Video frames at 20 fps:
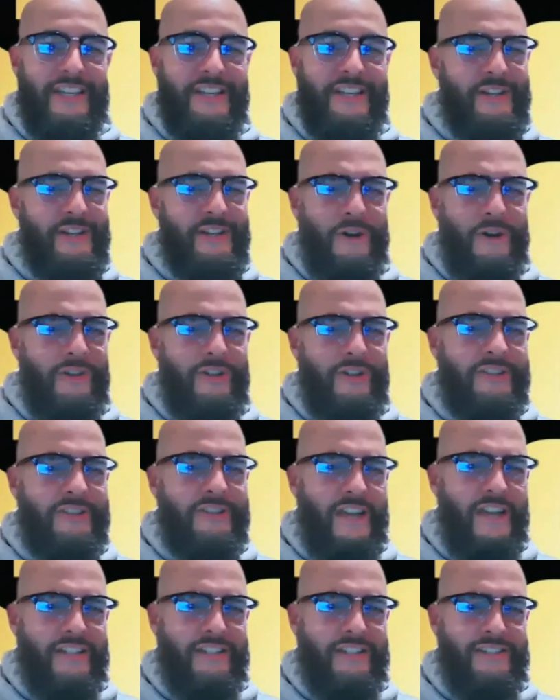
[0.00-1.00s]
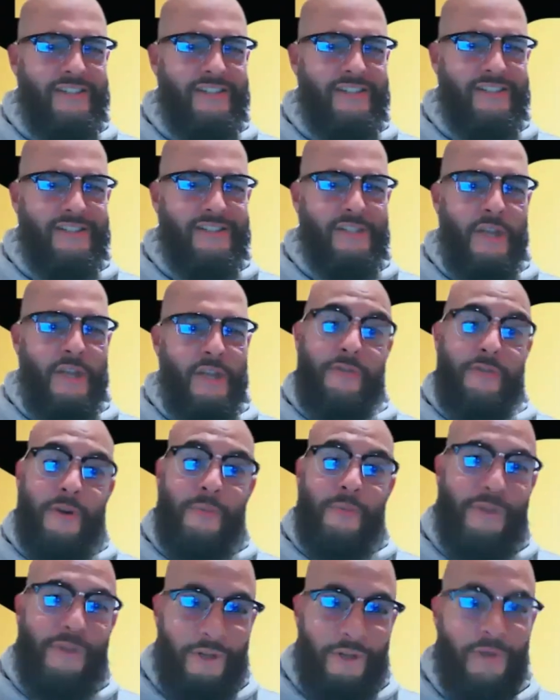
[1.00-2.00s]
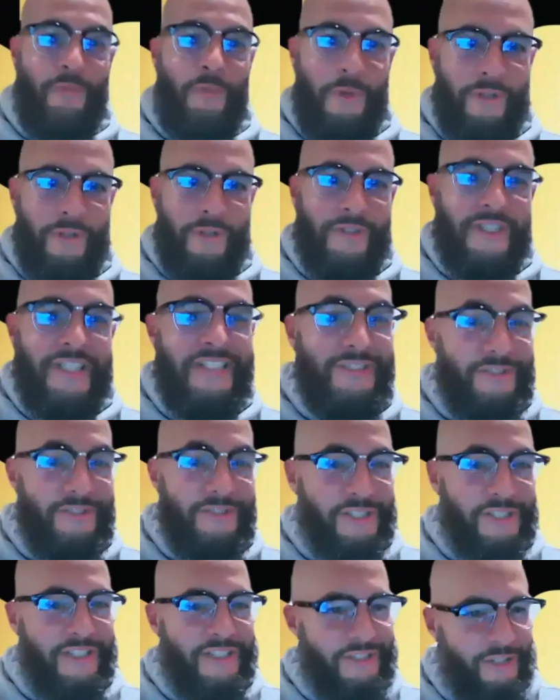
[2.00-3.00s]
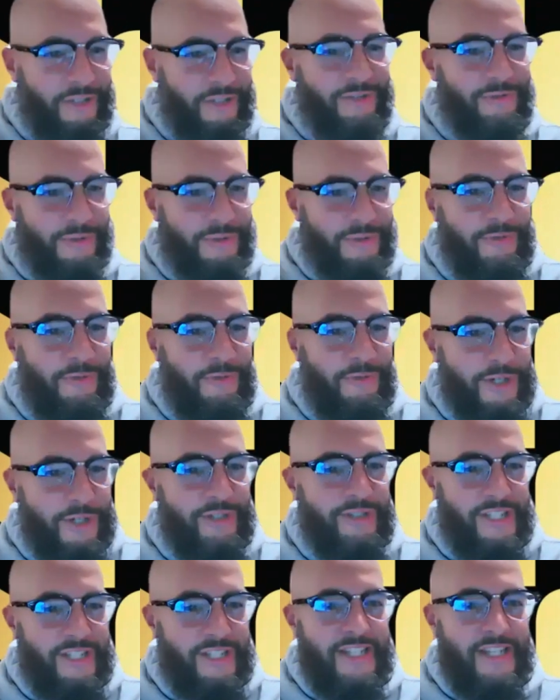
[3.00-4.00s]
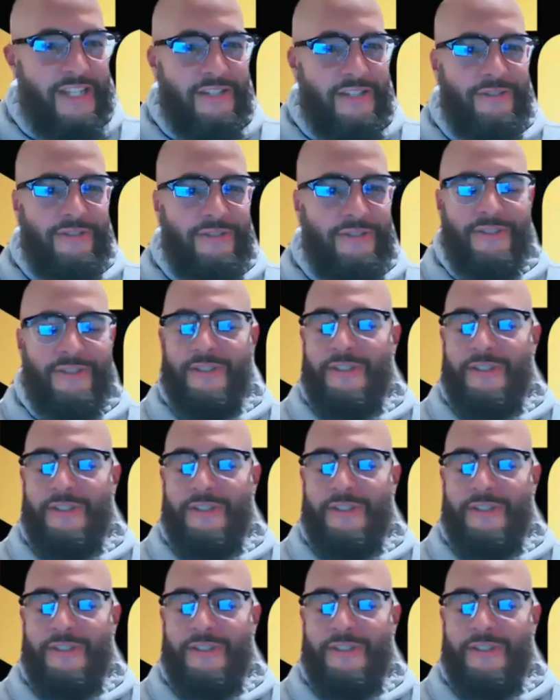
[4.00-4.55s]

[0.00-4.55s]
all these sciences from a third world country. And those were the words that they used,